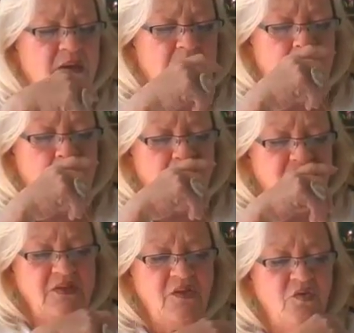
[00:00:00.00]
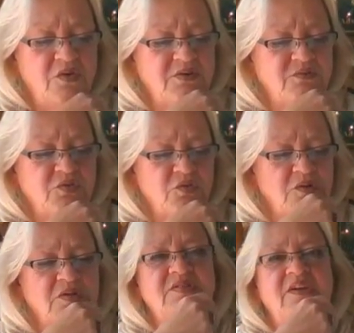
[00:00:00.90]
uh, the Lord of
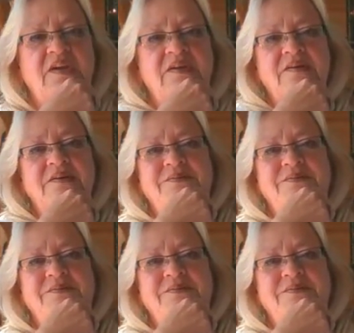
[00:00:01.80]
Cruelty.